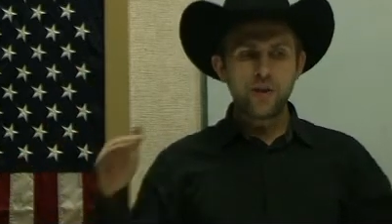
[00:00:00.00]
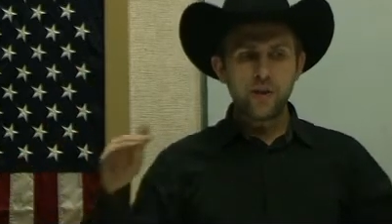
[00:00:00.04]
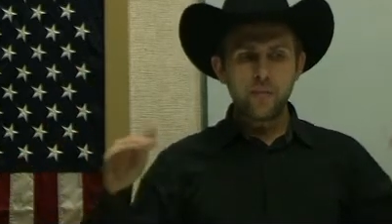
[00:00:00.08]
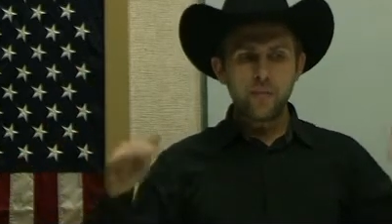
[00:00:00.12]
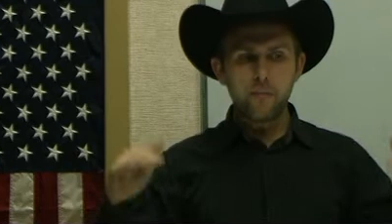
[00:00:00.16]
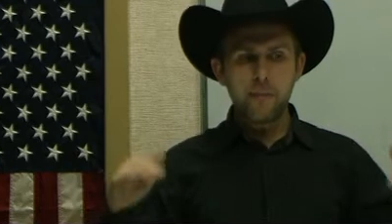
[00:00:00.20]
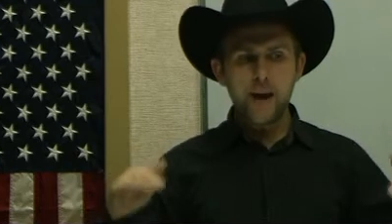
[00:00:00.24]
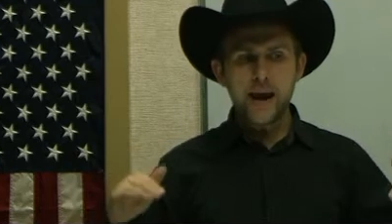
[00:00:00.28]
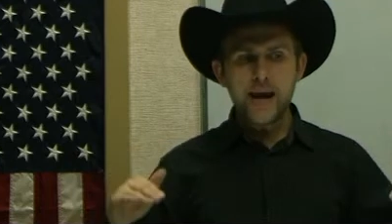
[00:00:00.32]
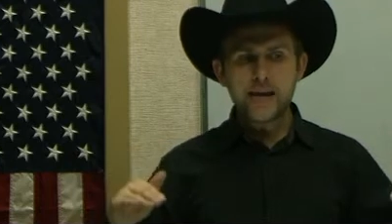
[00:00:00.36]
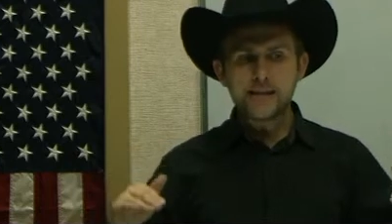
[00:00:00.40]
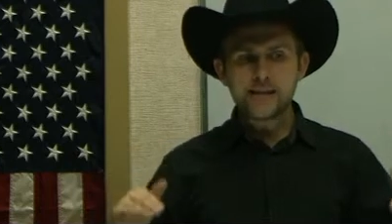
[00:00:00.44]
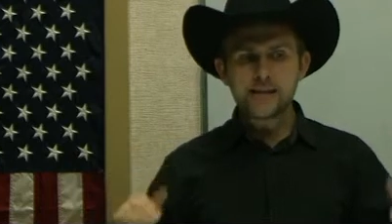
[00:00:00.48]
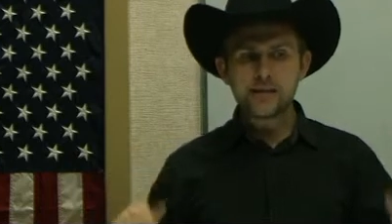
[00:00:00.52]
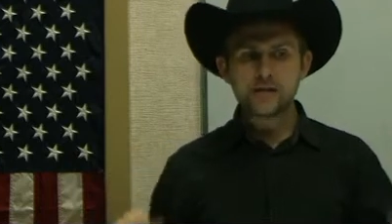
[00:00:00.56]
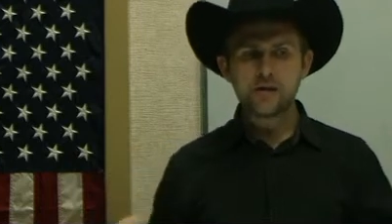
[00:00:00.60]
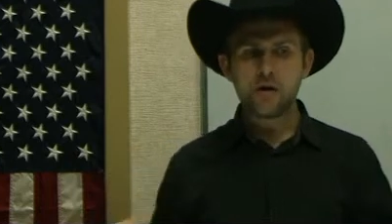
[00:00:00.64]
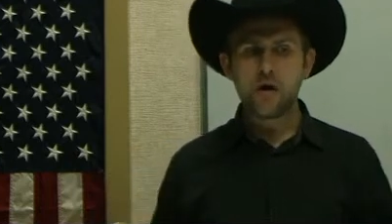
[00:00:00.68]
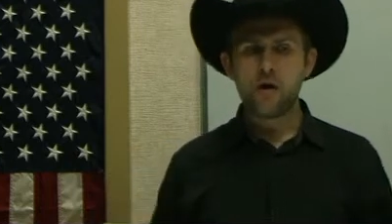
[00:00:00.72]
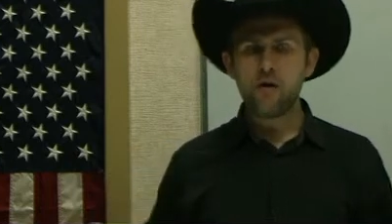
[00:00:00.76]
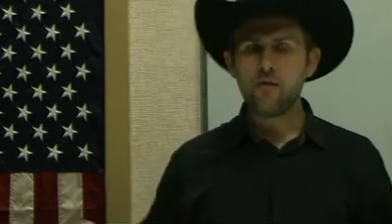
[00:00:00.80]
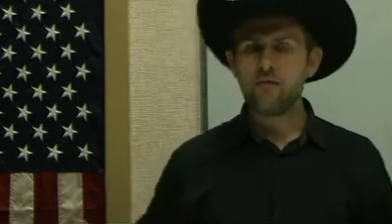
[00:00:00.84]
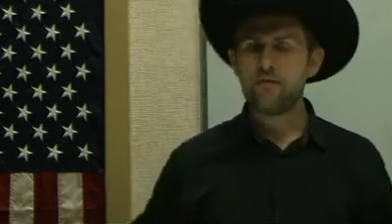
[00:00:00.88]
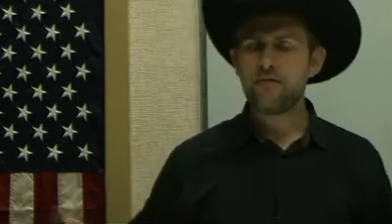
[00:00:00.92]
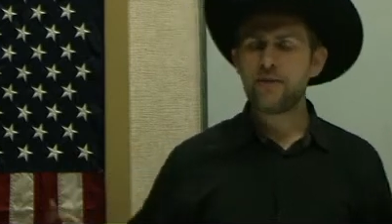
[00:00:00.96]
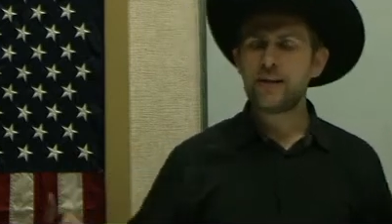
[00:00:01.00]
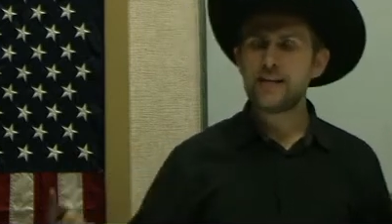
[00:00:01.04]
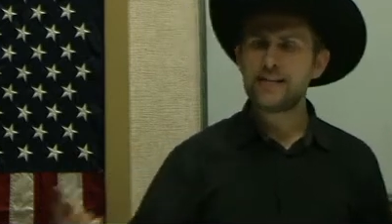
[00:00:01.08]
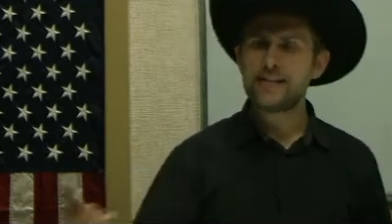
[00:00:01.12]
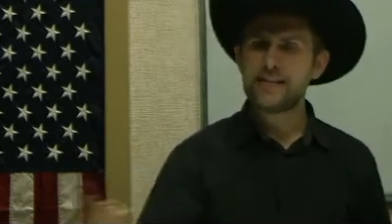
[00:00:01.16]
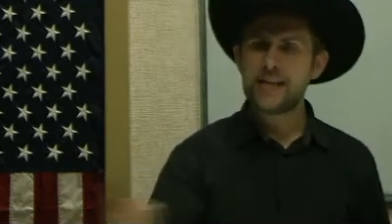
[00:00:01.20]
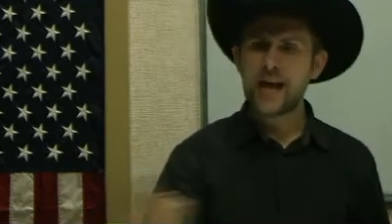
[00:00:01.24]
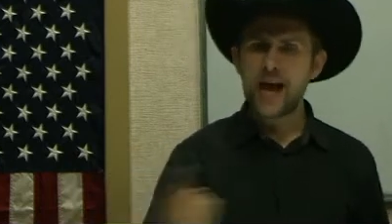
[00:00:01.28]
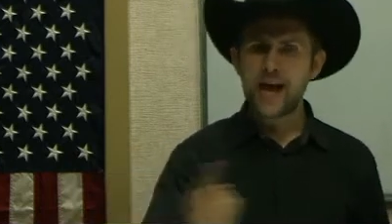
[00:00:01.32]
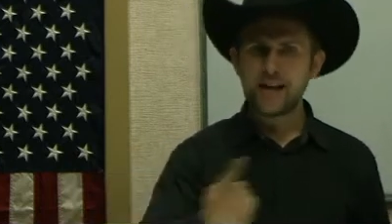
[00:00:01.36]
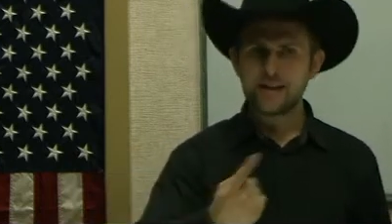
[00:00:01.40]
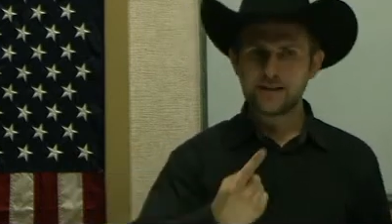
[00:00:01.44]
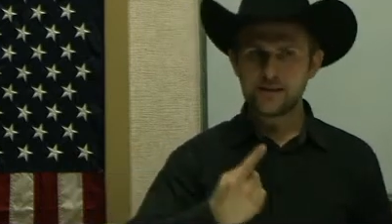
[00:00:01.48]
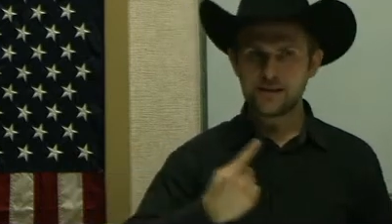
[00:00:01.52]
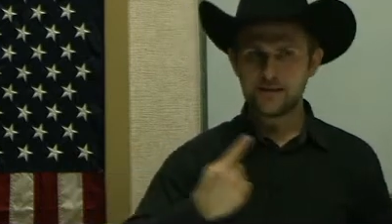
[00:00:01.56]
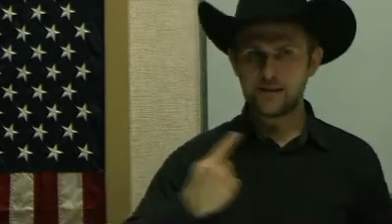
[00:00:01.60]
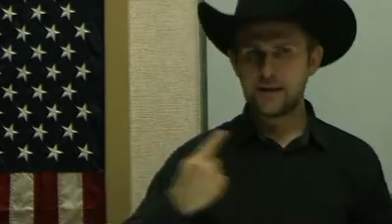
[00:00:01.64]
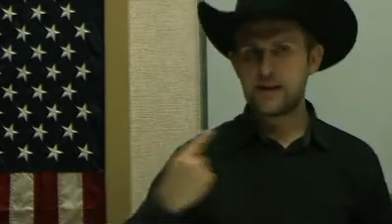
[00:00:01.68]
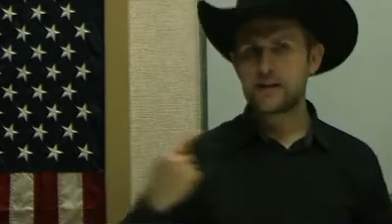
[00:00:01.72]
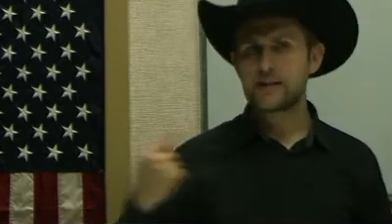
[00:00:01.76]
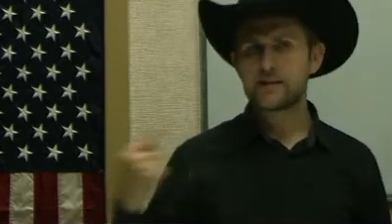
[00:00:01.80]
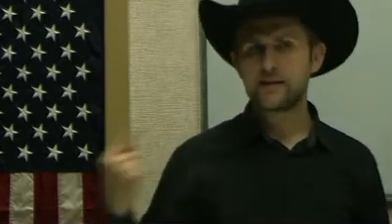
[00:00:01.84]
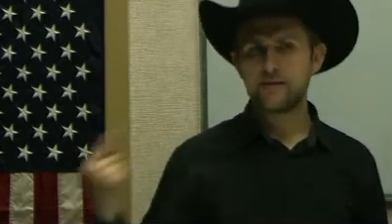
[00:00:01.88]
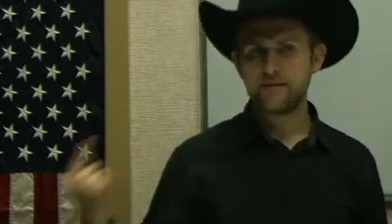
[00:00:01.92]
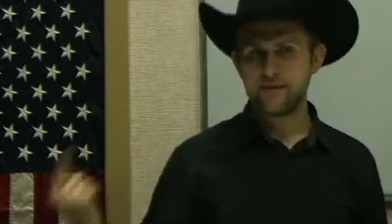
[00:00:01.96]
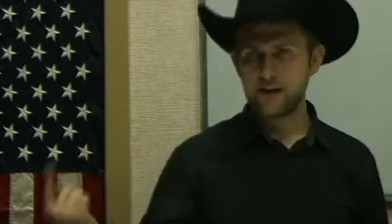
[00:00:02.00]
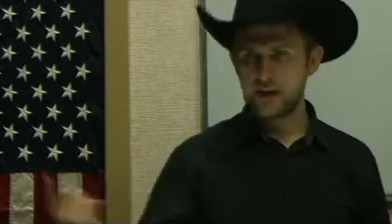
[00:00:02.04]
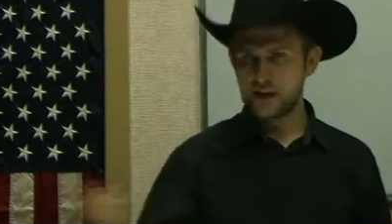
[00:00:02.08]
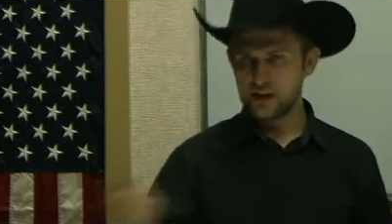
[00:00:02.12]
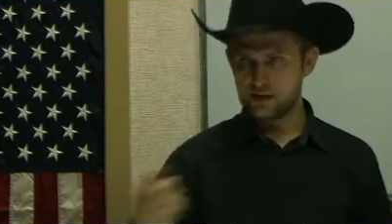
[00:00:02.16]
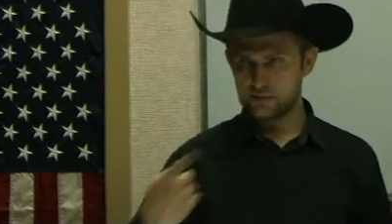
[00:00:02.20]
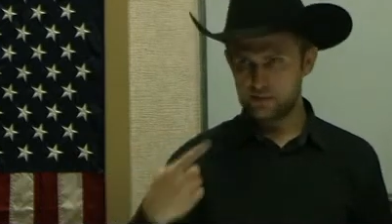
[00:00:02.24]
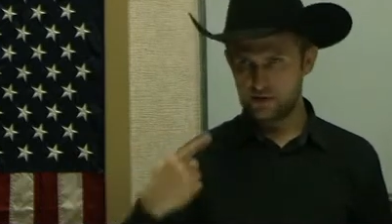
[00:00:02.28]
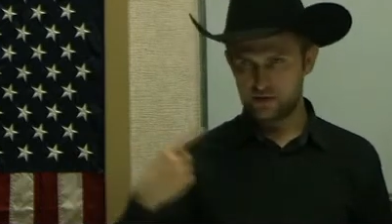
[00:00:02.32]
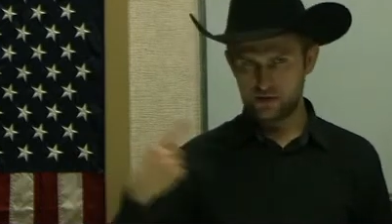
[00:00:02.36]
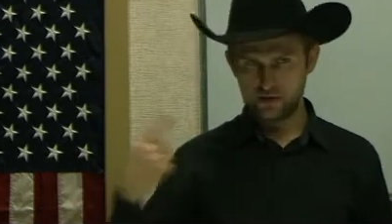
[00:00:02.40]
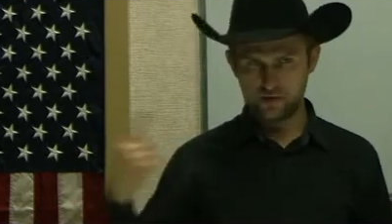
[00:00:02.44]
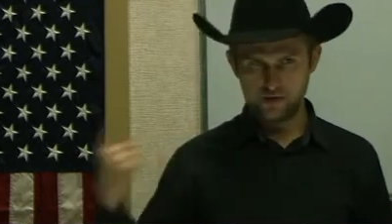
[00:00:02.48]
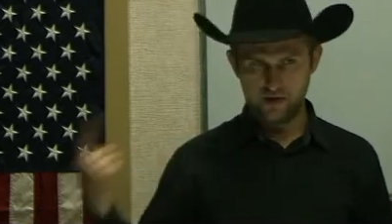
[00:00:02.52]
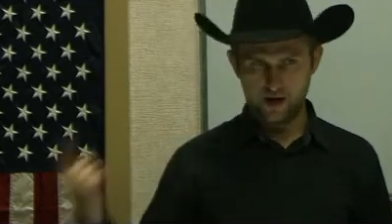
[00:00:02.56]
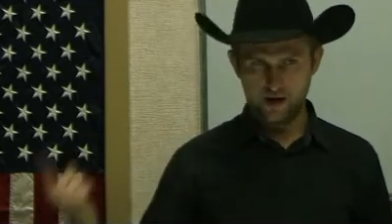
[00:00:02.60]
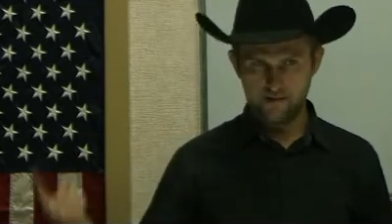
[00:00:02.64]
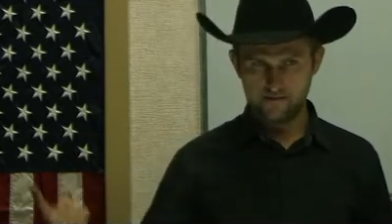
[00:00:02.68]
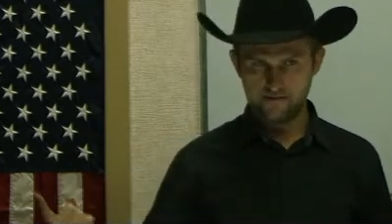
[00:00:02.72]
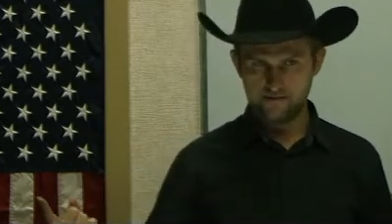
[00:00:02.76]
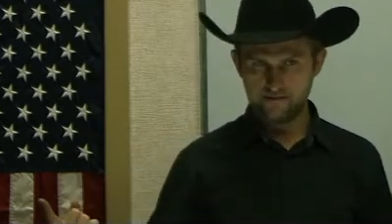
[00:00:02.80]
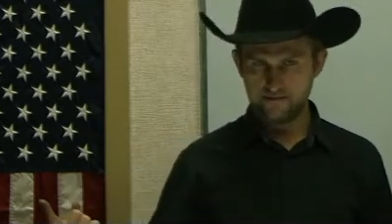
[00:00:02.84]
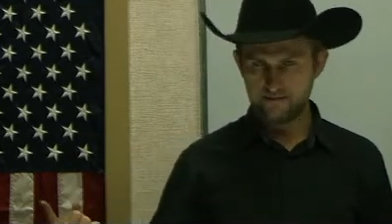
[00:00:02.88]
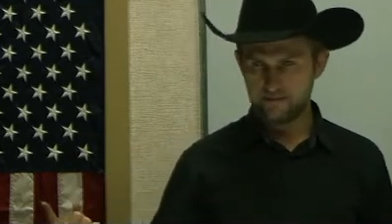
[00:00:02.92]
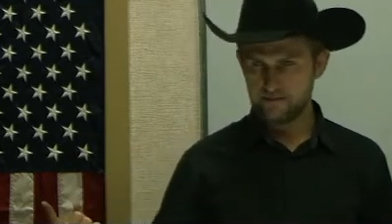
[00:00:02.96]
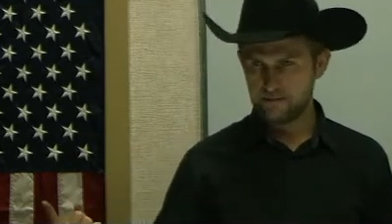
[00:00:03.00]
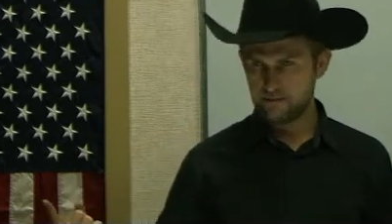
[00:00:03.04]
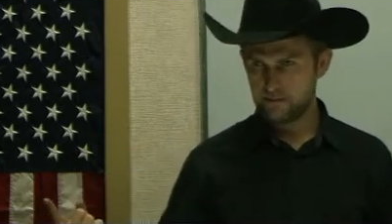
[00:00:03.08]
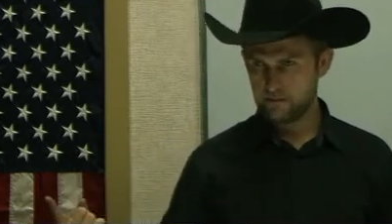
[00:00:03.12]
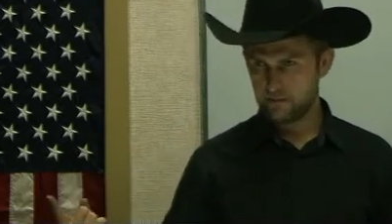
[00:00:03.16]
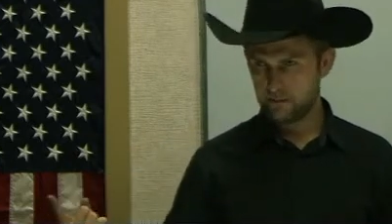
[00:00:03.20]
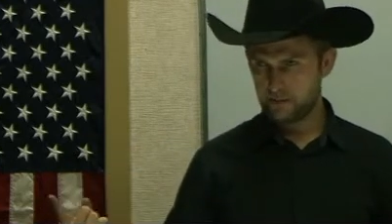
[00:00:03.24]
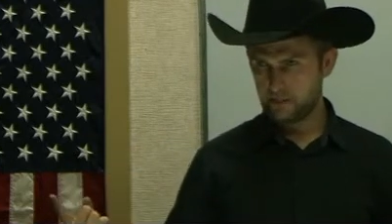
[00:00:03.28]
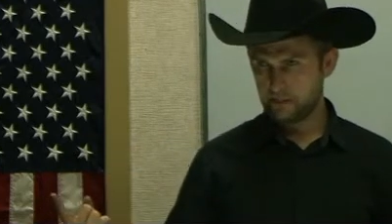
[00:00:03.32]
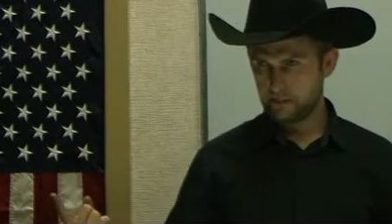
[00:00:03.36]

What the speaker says: on the basis of the data that is available to them.